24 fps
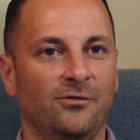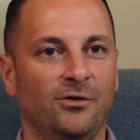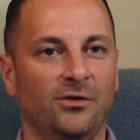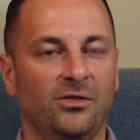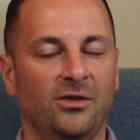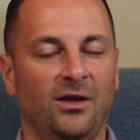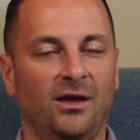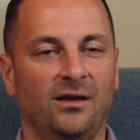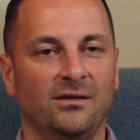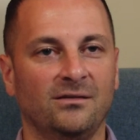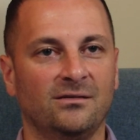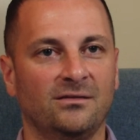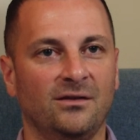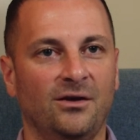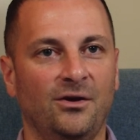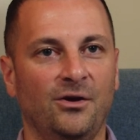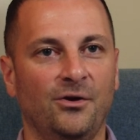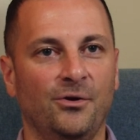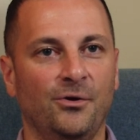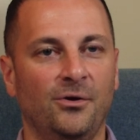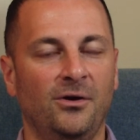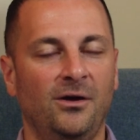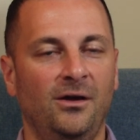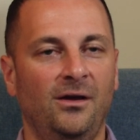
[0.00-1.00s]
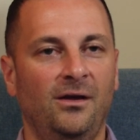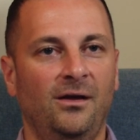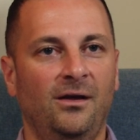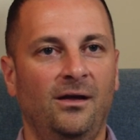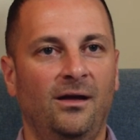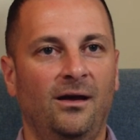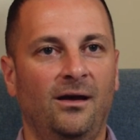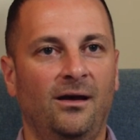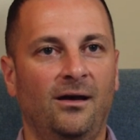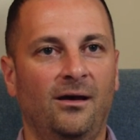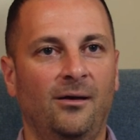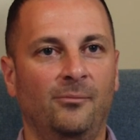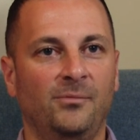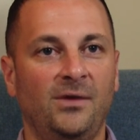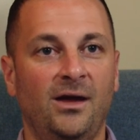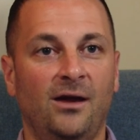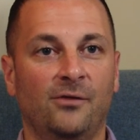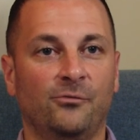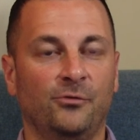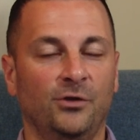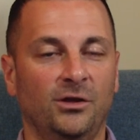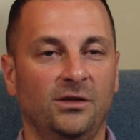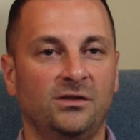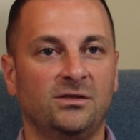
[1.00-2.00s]
everything. So
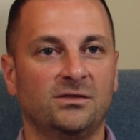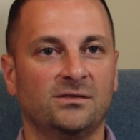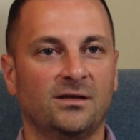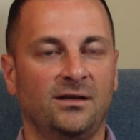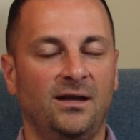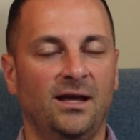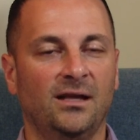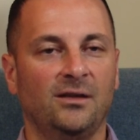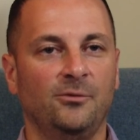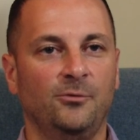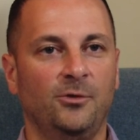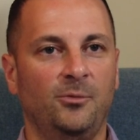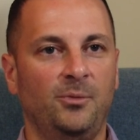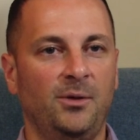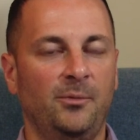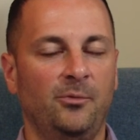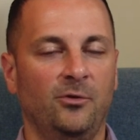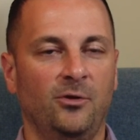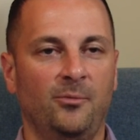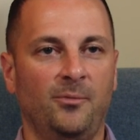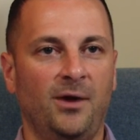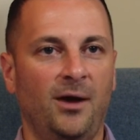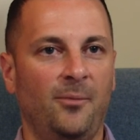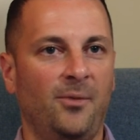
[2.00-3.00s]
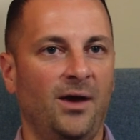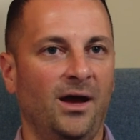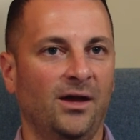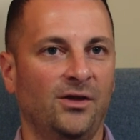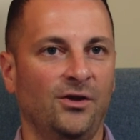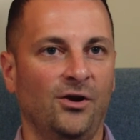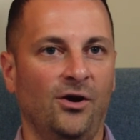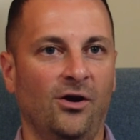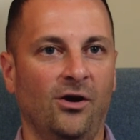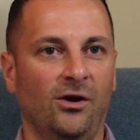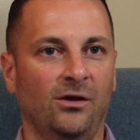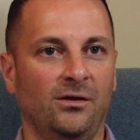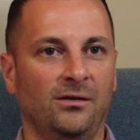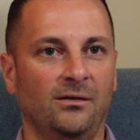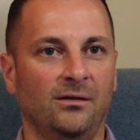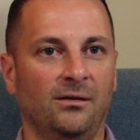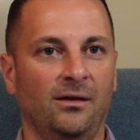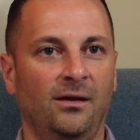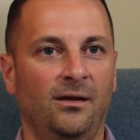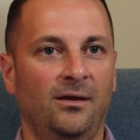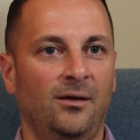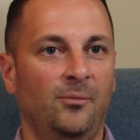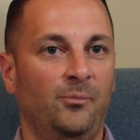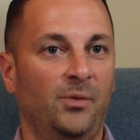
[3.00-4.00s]
yeah, really just connecting with people in my backyard
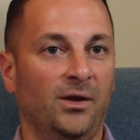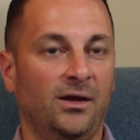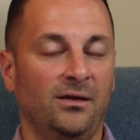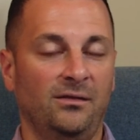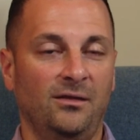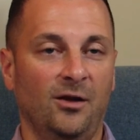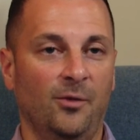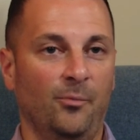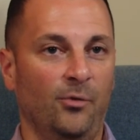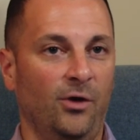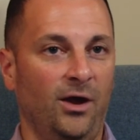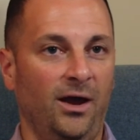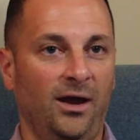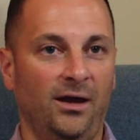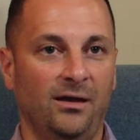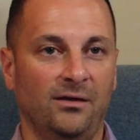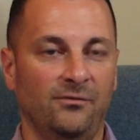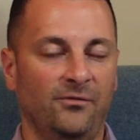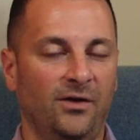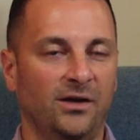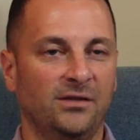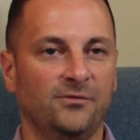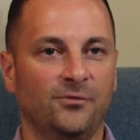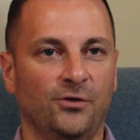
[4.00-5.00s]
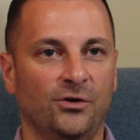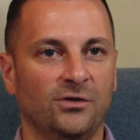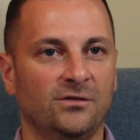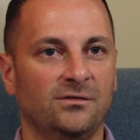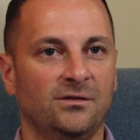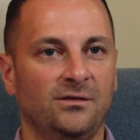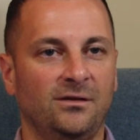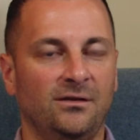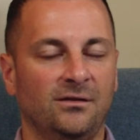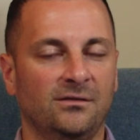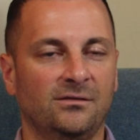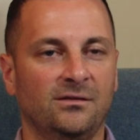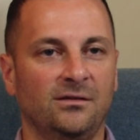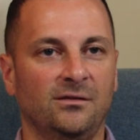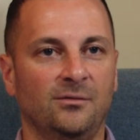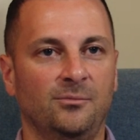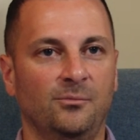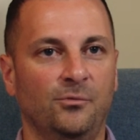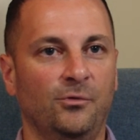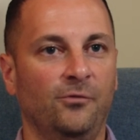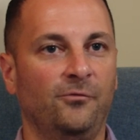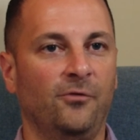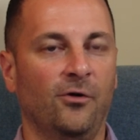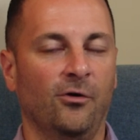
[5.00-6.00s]
and picking their brain and vice versa to
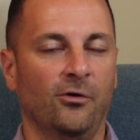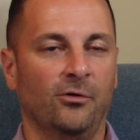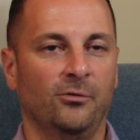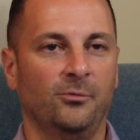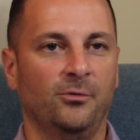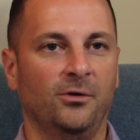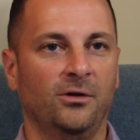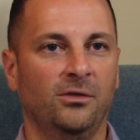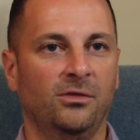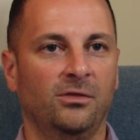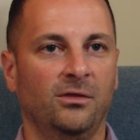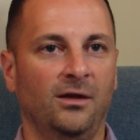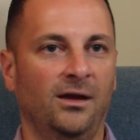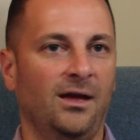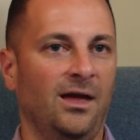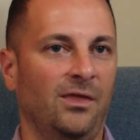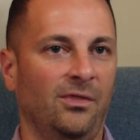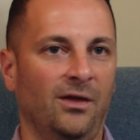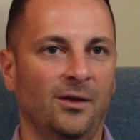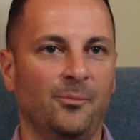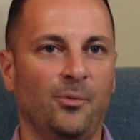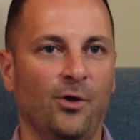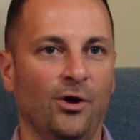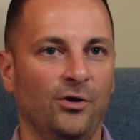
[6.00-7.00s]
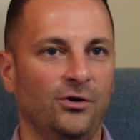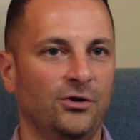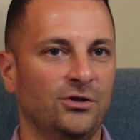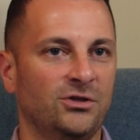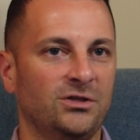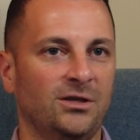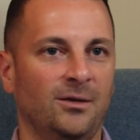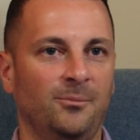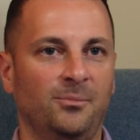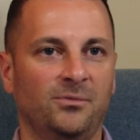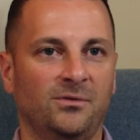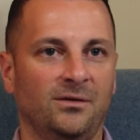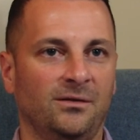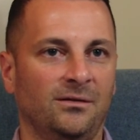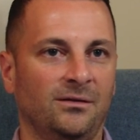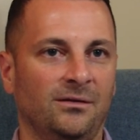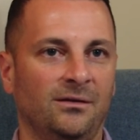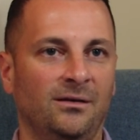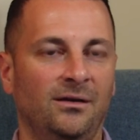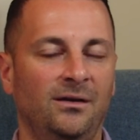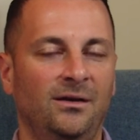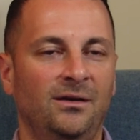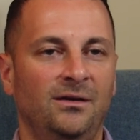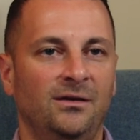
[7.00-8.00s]
move forward with, again, like partnerships
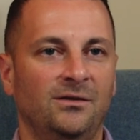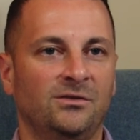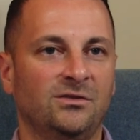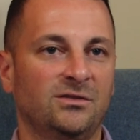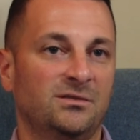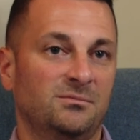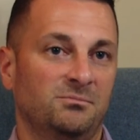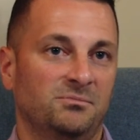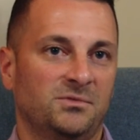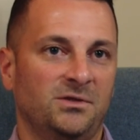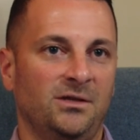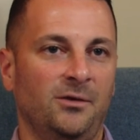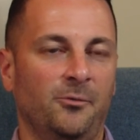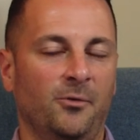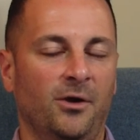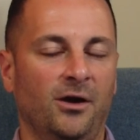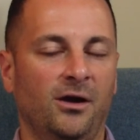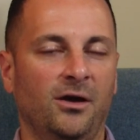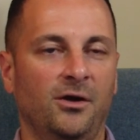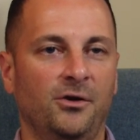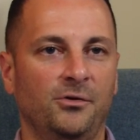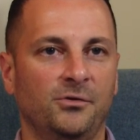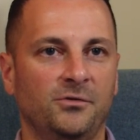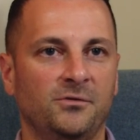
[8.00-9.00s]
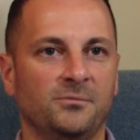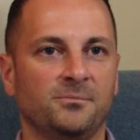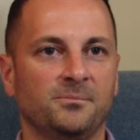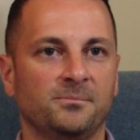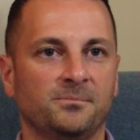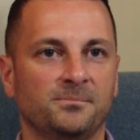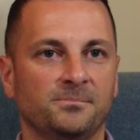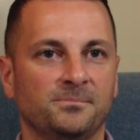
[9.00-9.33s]
and just seeing where it goes.